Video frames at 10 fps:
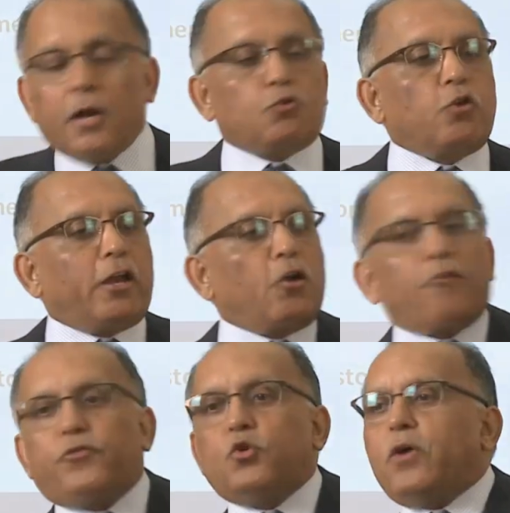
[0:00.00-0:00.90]
Do any
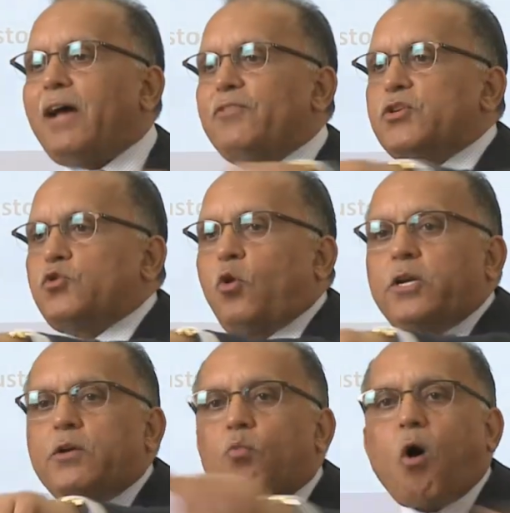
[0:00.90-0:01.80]
of you have a
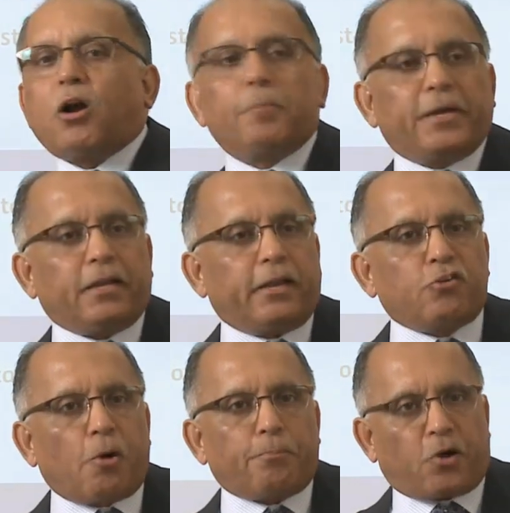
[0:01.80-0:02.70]
Sony Walkman in
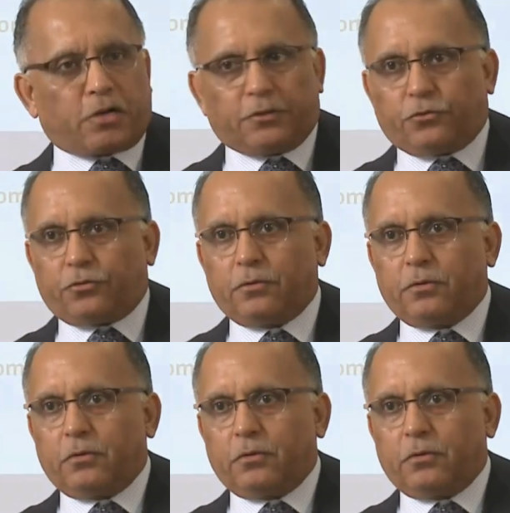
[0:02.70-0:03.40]
your pockets?